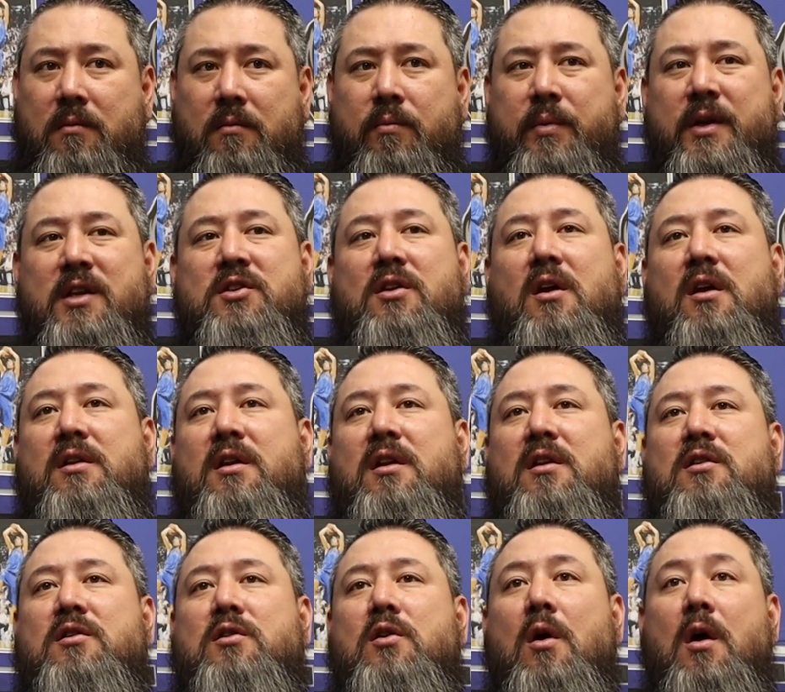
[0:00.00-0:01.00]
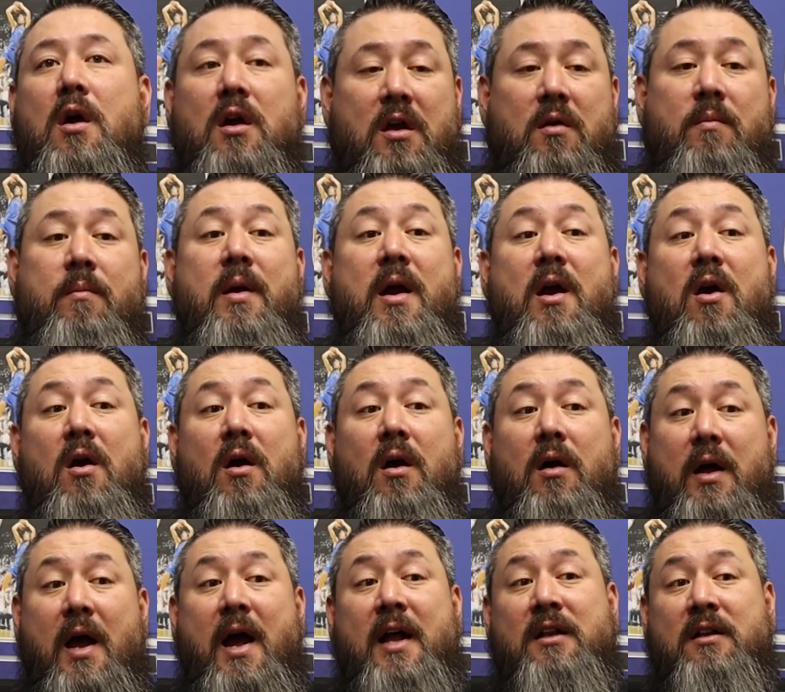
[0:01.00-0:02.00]
Bijan didn't do.
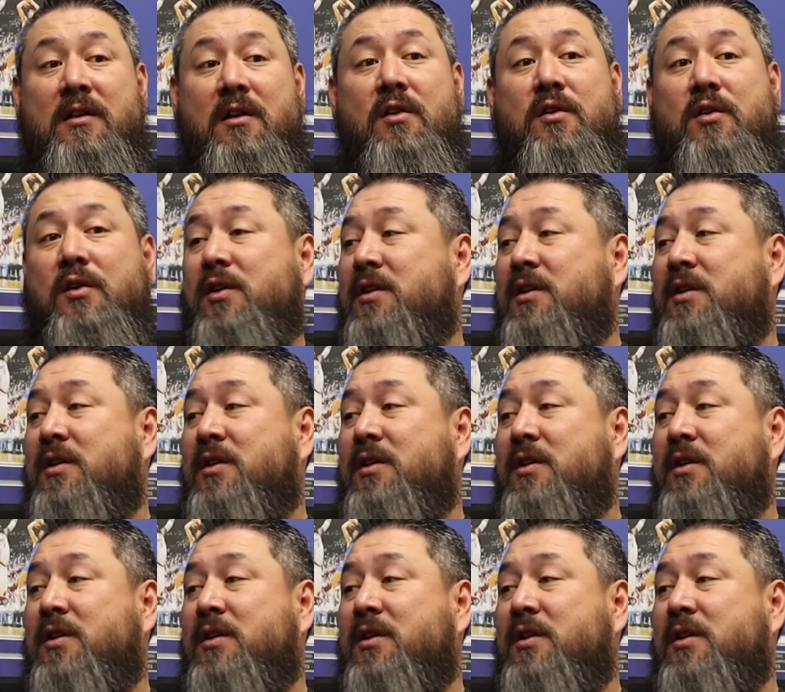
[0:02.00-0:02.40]
Kamara had another